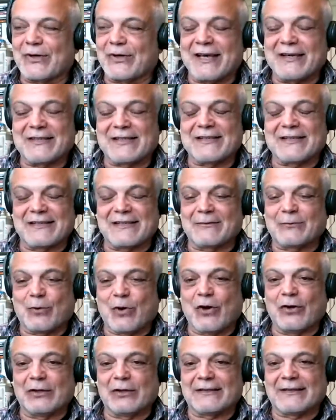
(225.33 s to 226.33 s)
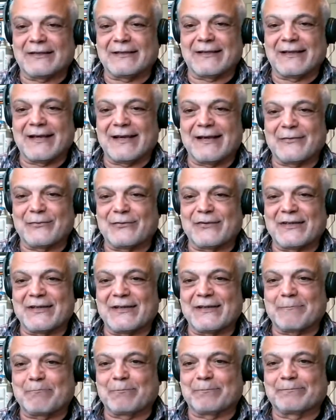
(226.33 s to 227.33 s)
cases at court and have
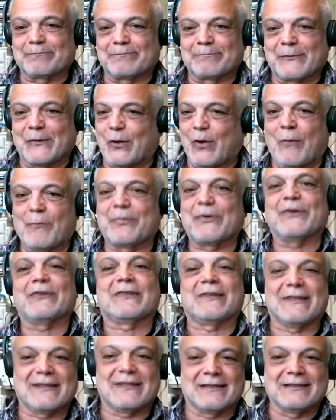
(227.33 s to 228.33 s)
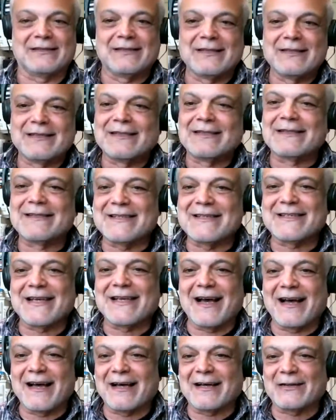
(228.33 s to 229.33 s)
the computer
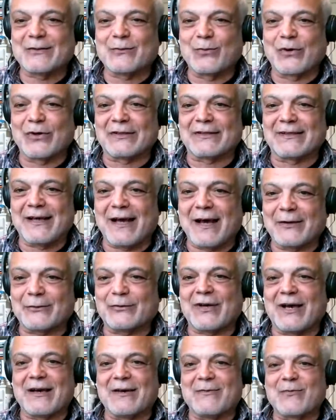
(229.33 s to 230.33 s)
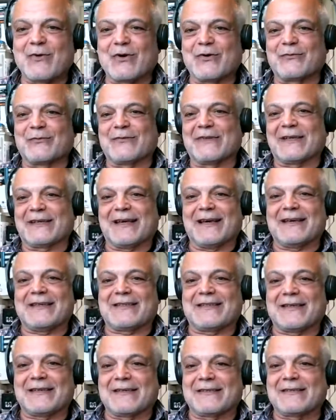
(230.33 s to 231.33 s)
decide what the outcome of the
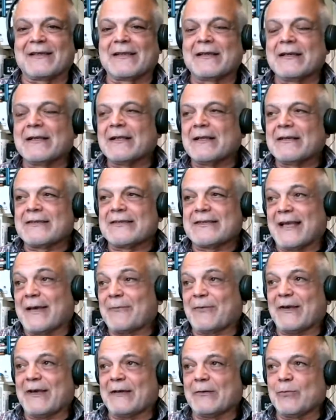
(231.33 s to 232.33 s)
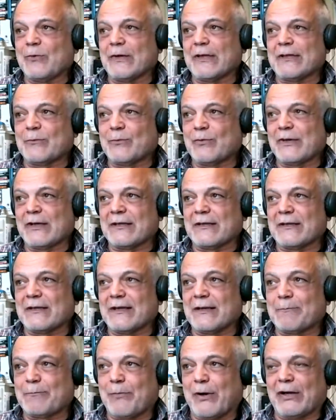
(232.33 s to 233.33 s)
case is. Same thing with
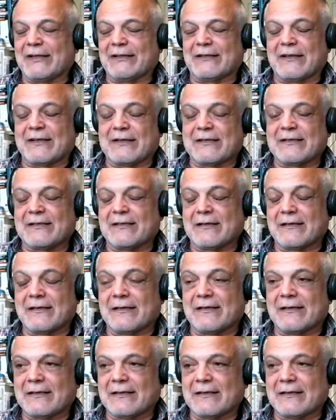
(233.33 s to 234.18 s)
the politics.